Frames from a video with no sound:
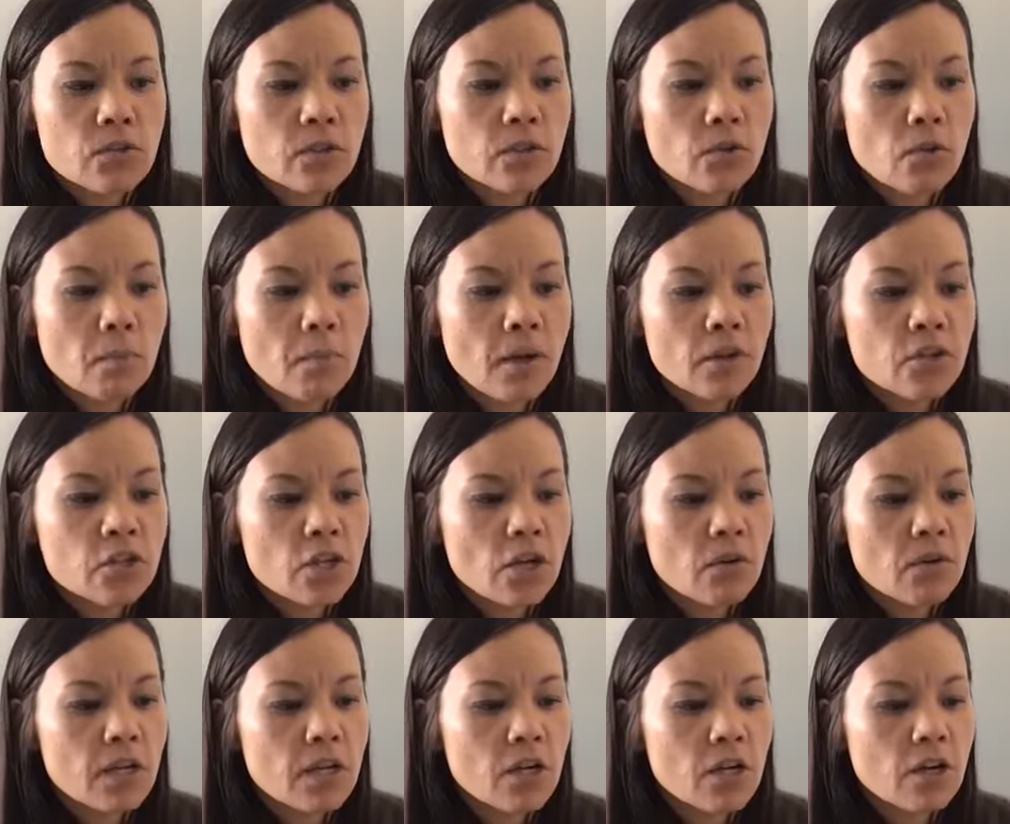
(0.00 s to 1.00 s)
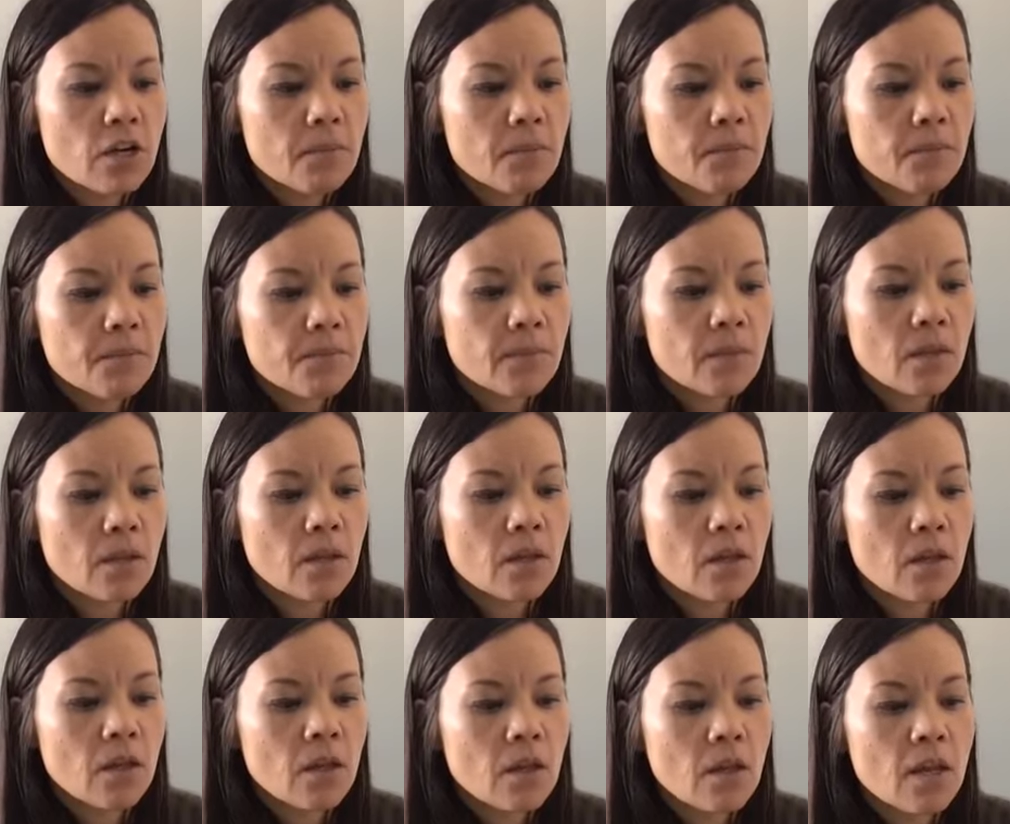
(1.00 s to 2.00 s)
a little punch out here
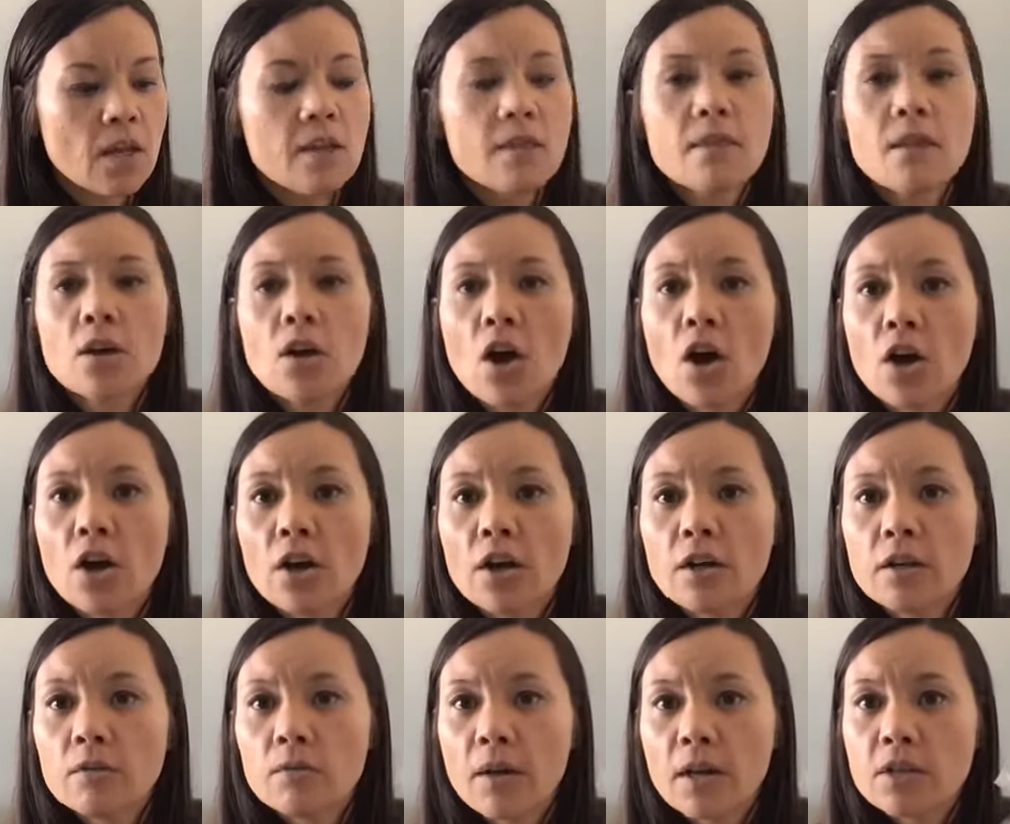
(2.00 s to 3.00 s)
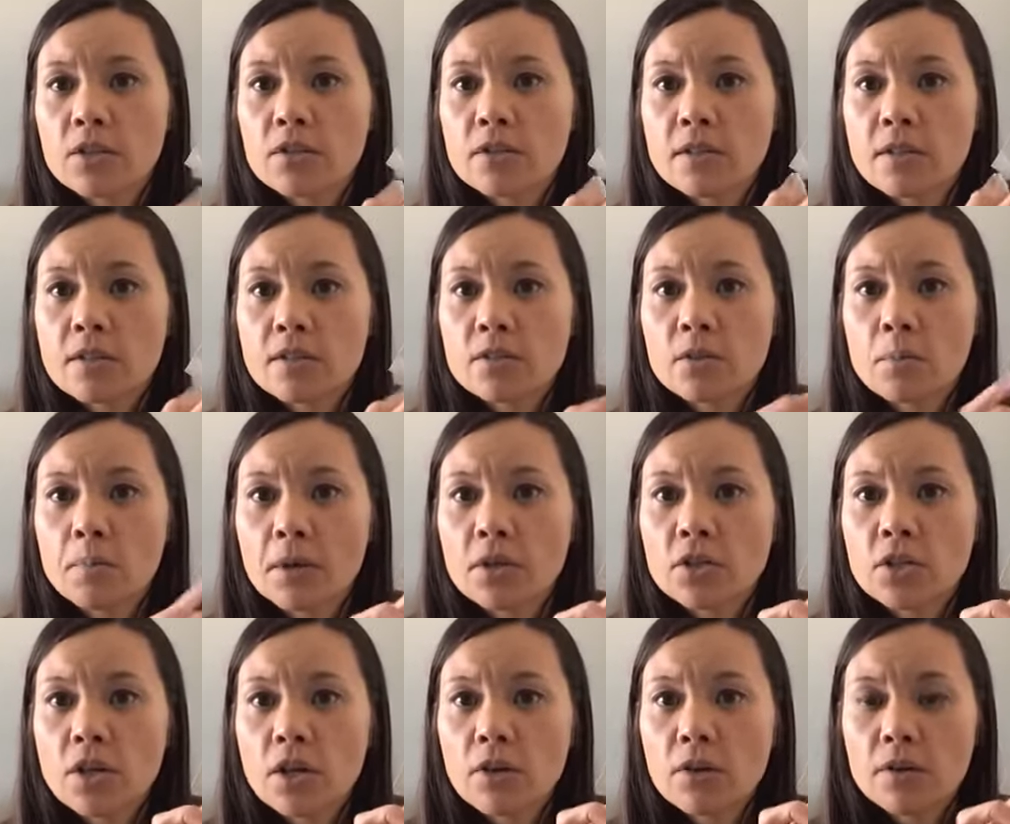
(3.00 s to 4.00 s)
in the card, right? Do you see this little
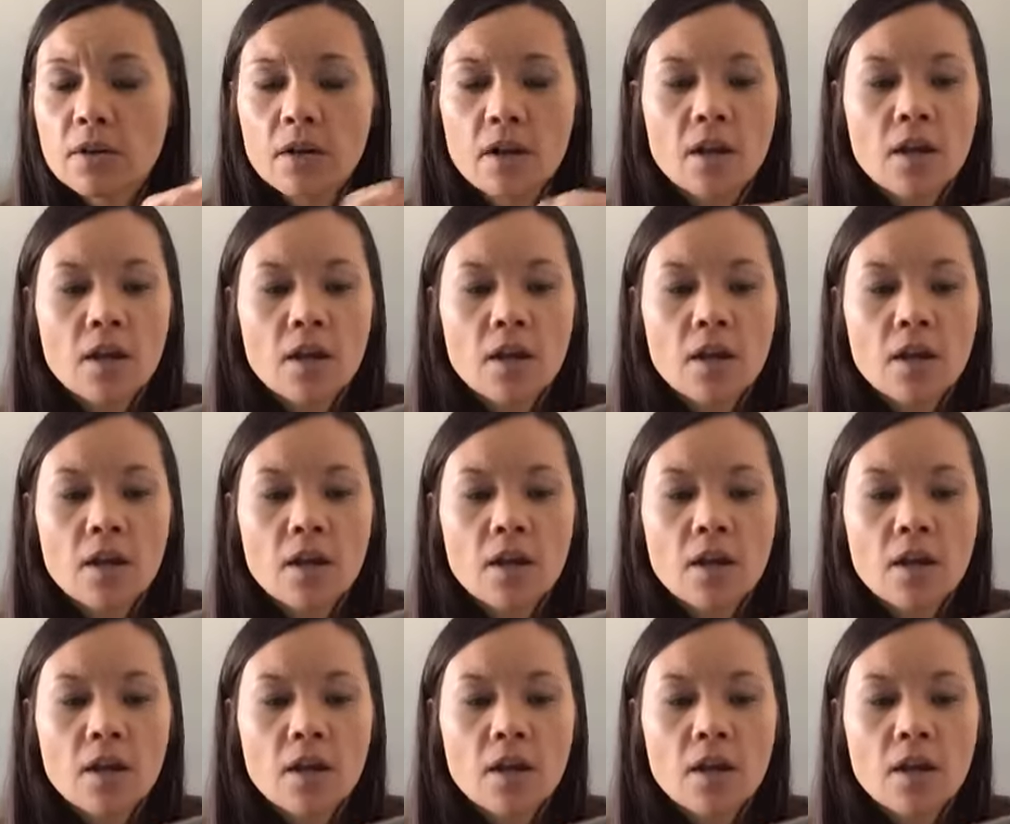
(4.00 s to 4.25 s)
punch out?